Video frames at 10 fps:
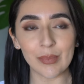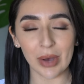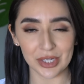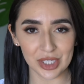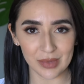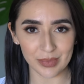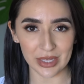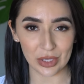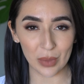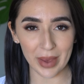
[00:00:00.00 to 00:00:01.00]
budget
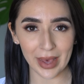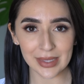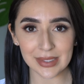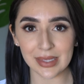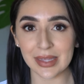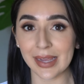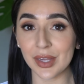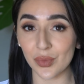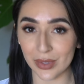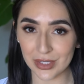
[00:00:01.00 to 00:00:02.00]
peel mask that
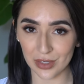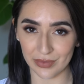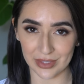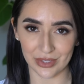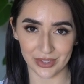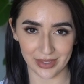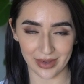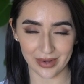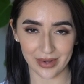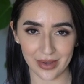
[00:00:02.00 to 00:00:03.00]
can resurface your skin.